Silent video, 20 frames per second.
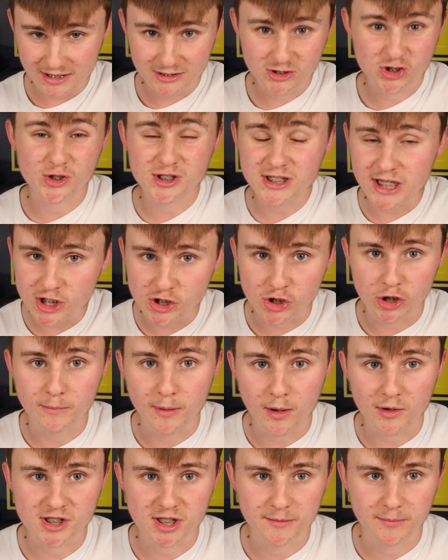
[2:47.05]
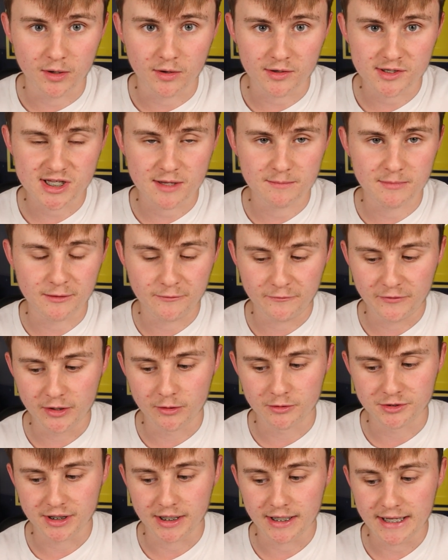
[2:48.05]
traditional box-to-box
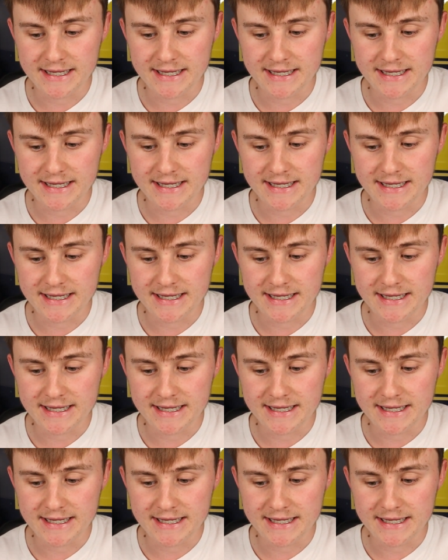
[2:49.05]
midfielder.